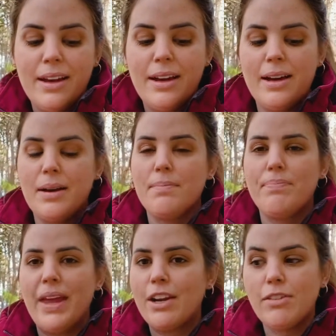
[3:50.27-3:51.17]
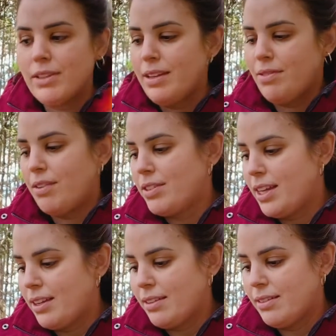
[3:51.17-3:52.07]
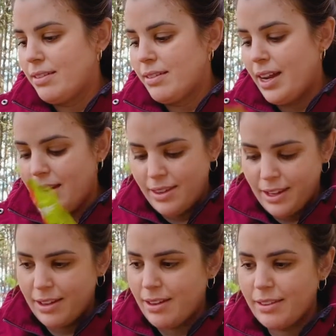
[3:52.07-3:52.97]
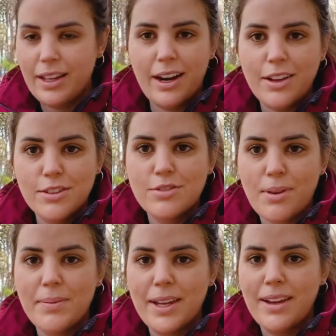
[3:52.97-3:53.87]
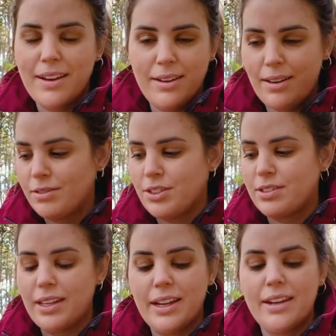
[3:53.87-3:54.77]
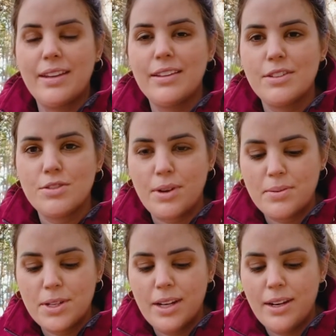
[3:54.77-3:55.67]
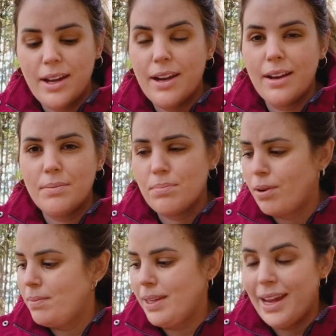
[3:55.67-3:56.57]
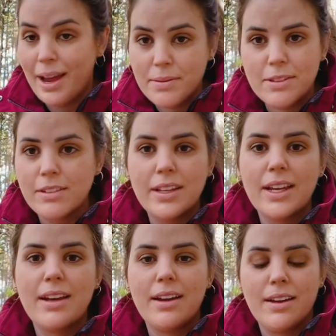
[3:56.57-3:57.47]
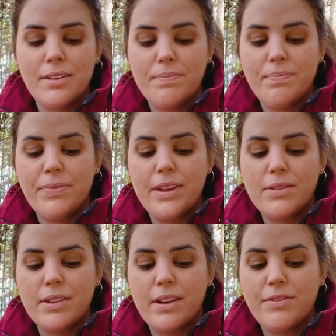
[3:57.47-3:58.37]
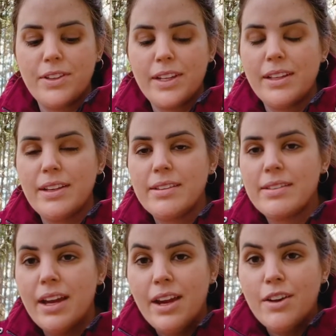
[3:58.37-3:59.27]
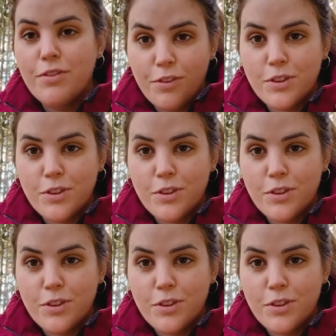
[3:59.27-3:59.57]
and I'll leave anything that I use from here, I'll just link it in the description, probably Amazon link. Those are affiliate links for full